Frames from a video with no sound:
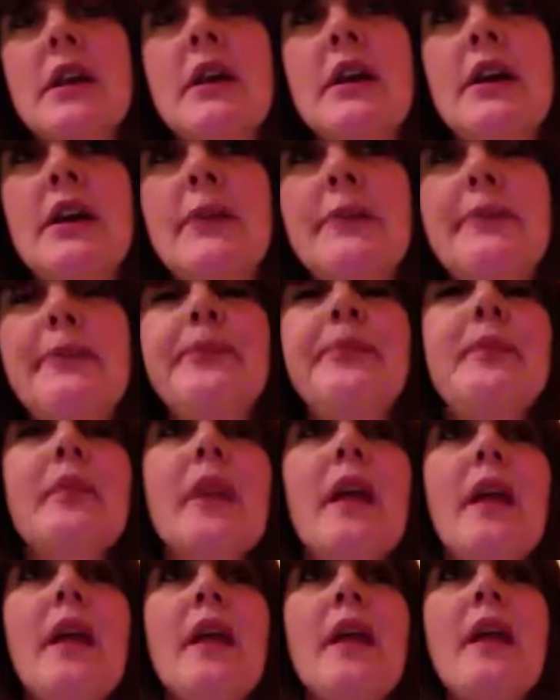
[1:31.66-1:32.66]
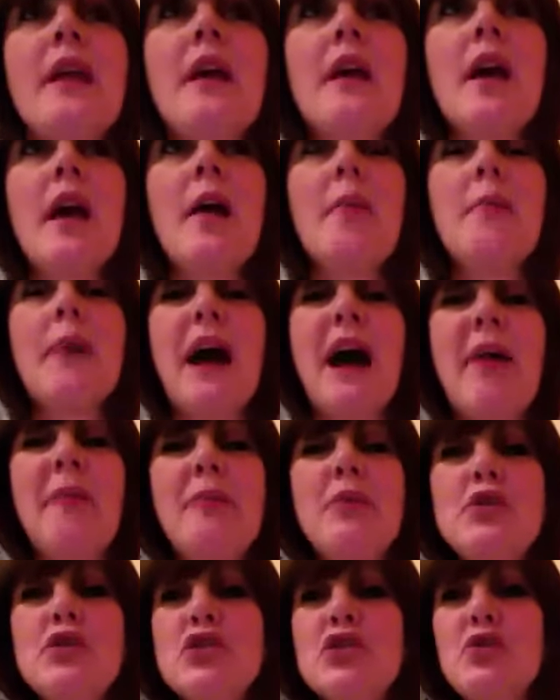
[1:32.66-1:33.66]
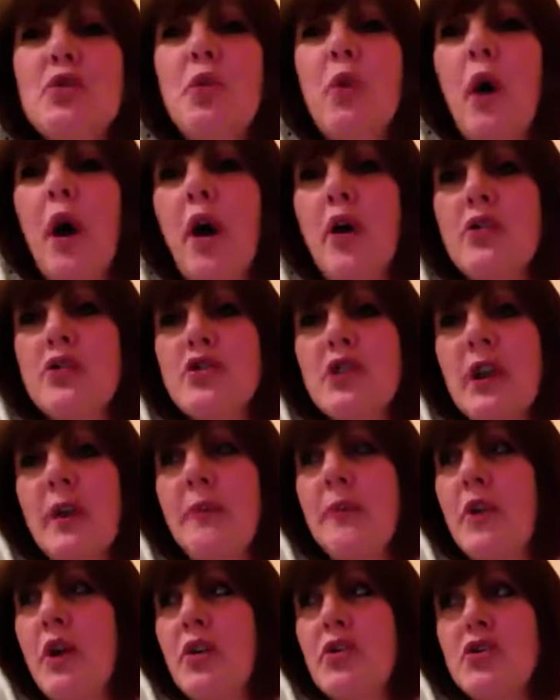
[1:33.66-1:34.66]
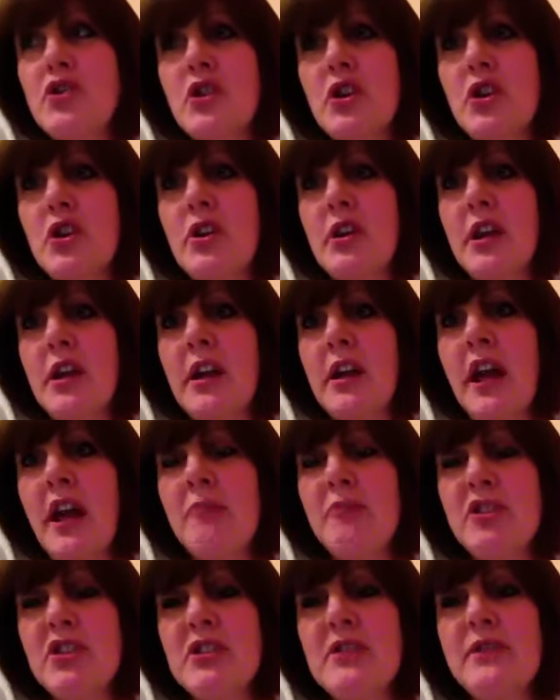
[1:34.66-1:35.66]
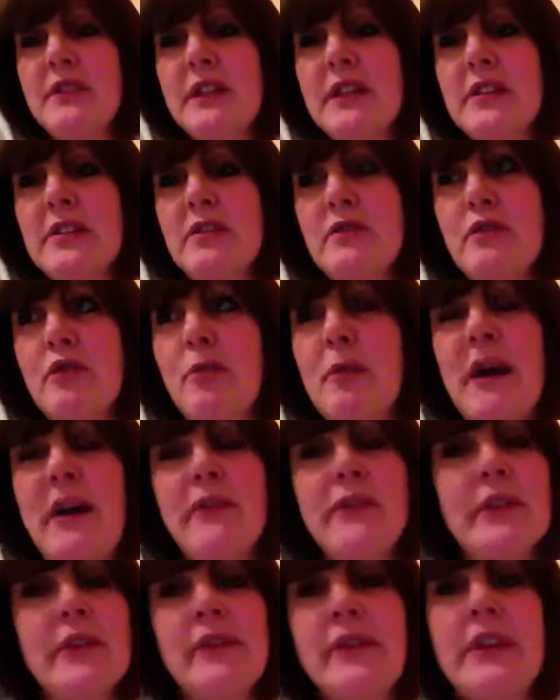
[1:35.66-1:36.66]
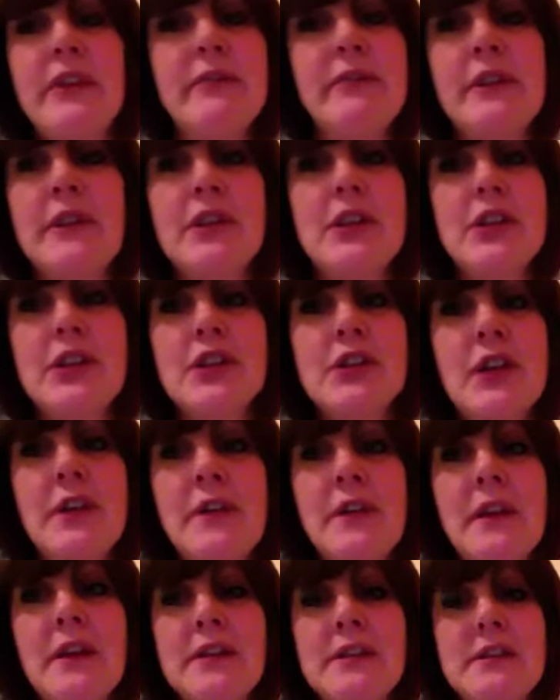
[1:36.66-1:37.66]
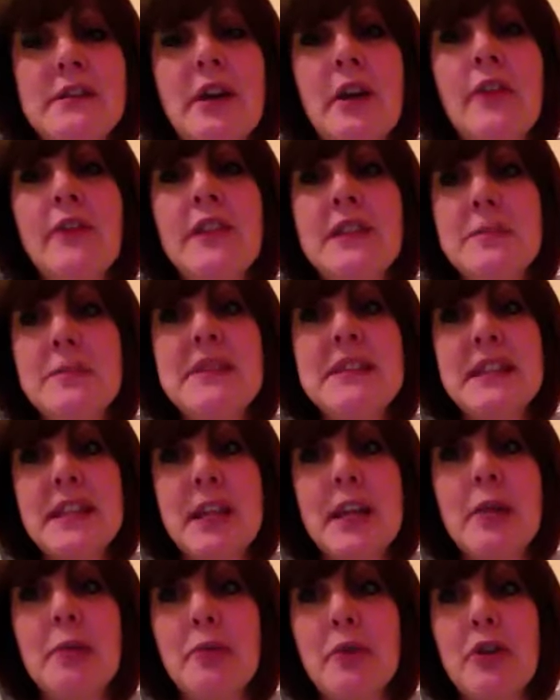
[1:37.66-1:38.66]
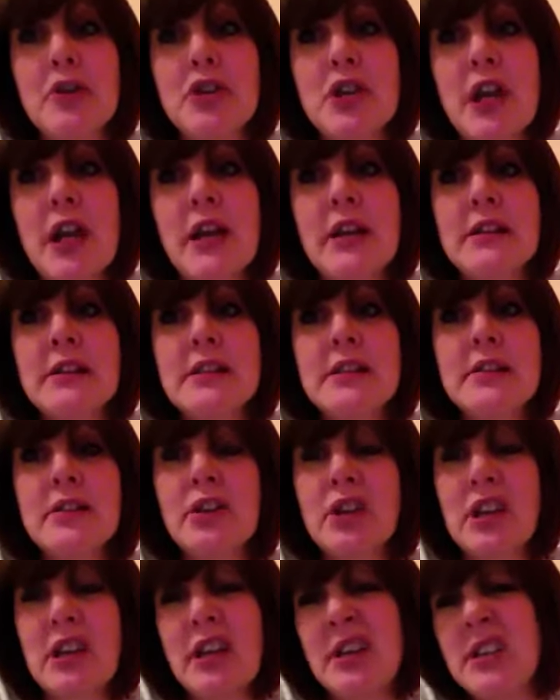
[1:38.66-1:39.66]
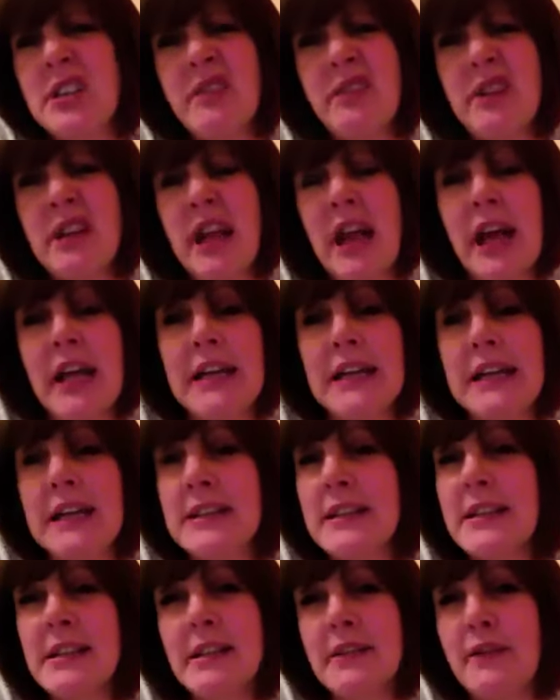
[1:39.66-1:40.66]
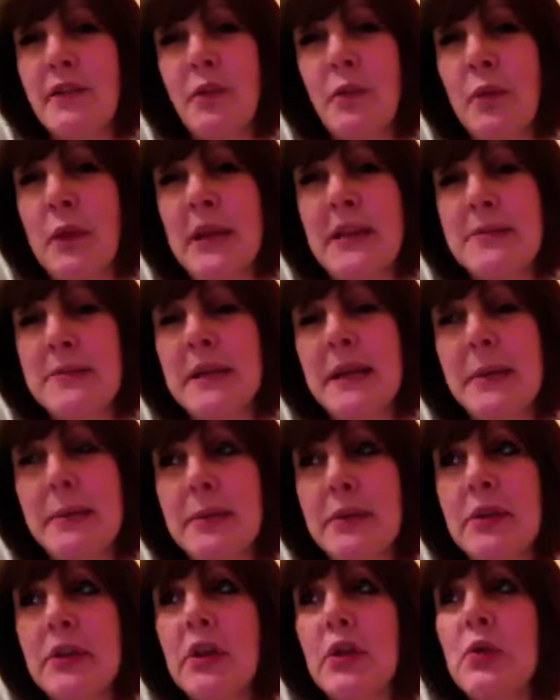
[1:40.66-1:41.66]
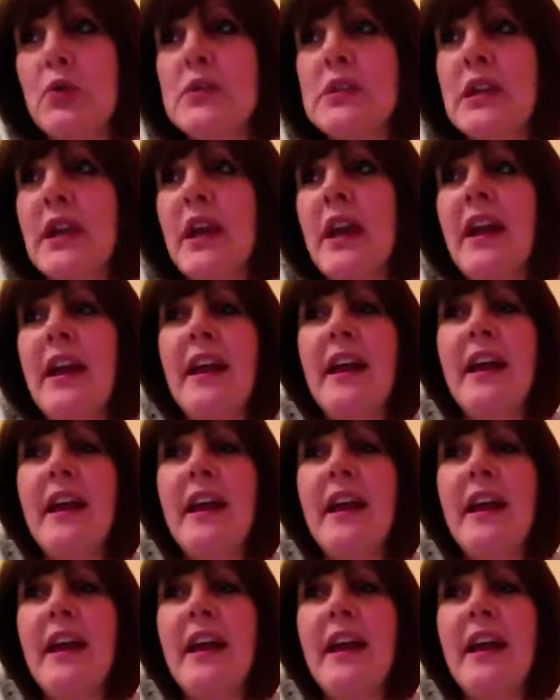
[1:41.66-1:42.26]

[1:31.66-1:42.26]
But I must have watched, I'm not joking, I must have flicked through about 15 videos on this particular project, looking at different ideas and different ways people use it.